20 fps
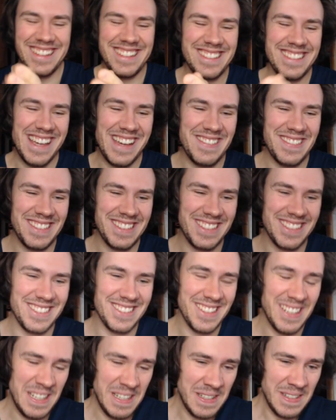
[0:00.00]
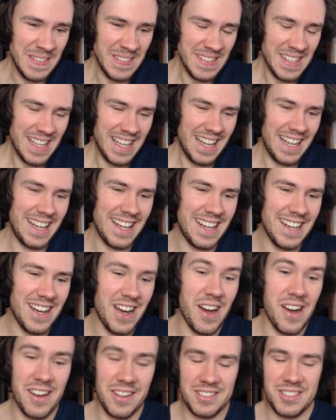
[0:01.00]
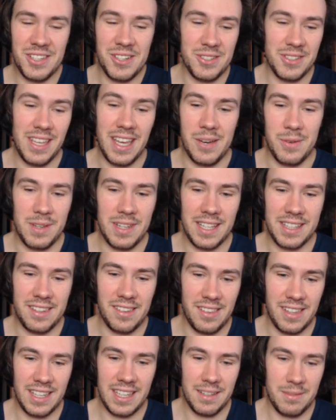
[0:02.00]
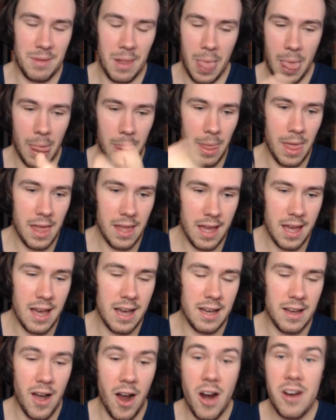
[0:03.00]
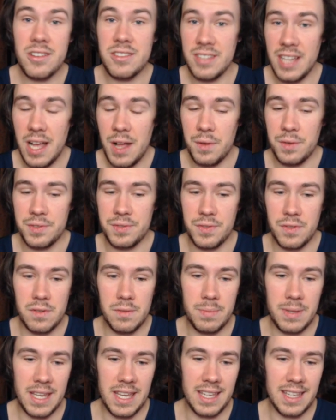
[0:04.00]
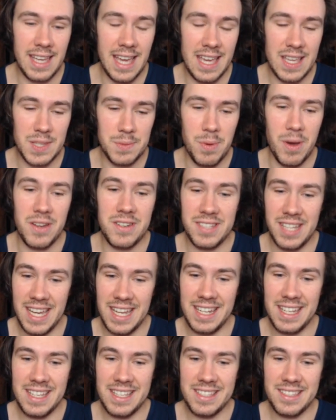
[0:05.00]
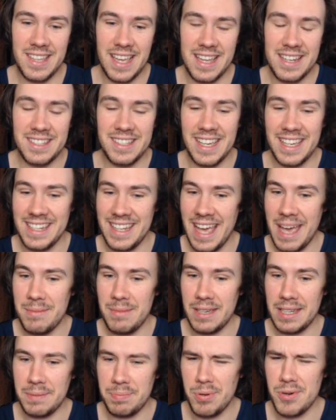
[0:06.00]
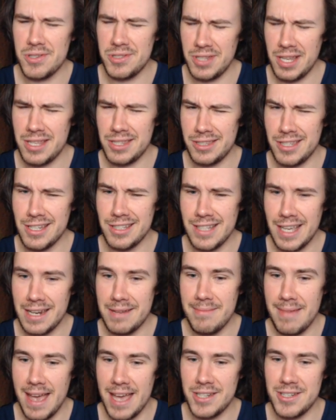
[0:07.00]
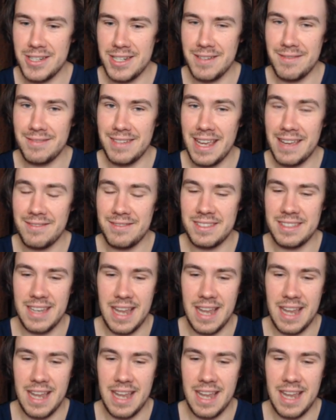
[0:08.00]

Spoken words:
Damn it, dude. So yeah, we'd like to thank ourselves for being a spontaneous and dynamic, persistent, and imaginative dev